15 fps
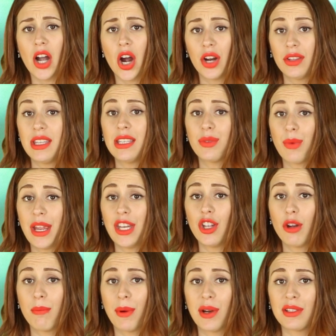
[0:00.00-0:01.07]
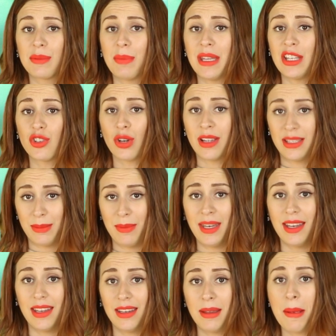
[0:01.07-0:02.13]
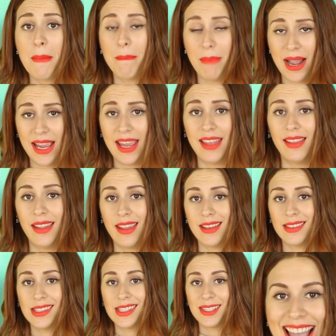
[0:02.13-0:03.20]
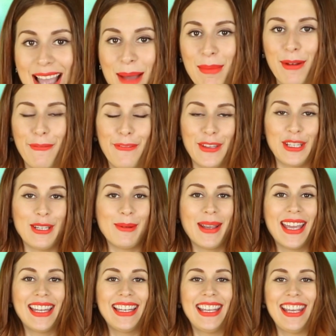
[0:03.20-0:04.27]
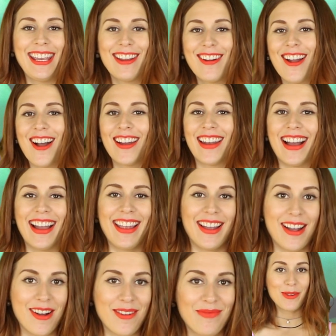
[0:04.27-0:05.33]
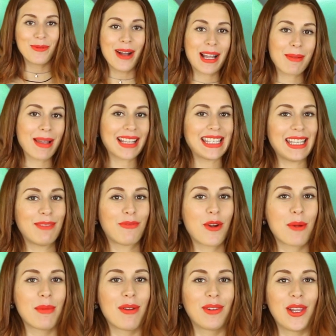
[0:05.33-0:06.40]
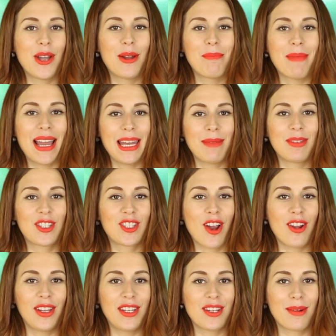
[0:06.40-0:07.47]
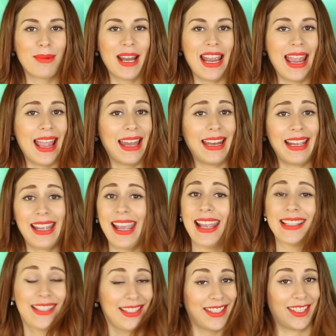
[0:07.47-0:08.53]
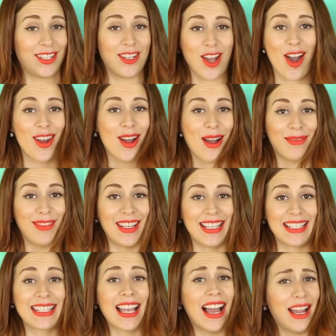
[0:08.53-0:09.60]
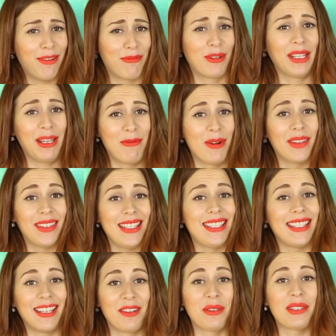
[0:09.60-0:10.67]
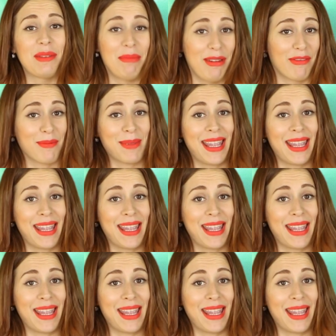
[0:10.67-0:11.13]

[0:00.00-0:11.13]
are these radio bursts being transmitted by aliens? I'm gonna fill you in here on IO. Welcome back to Inform Overload. My name is Charlotte Dobre, and in case it's not obvious, I really want these signals to be from